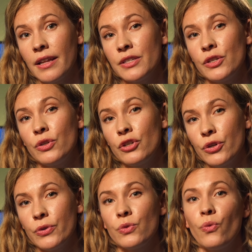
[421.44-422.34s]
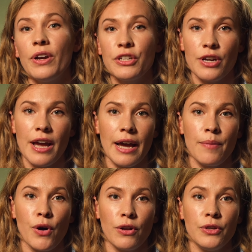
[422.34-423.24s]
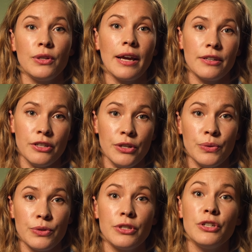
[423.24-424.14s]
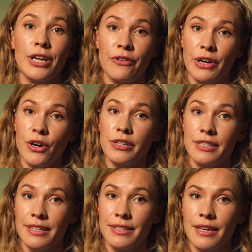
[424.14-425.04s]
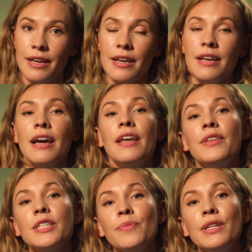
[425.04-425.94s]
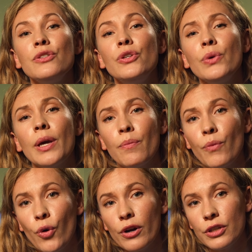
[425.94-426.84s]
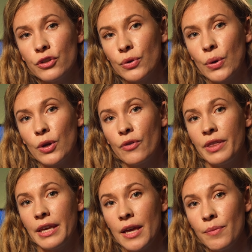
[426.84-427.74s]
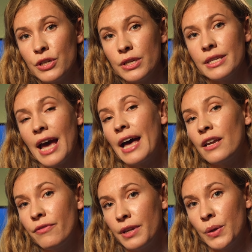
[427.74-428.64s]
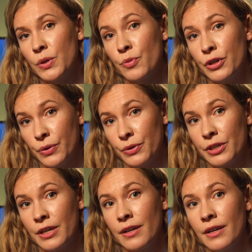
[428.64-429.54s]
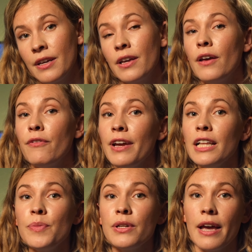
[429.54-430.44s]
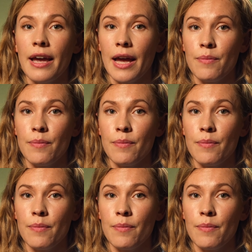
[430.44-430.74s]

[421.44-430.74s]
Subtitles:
lets you choose which AI model you'd like to use to generate content. And this means you get more control over the images and videos produced. Available AI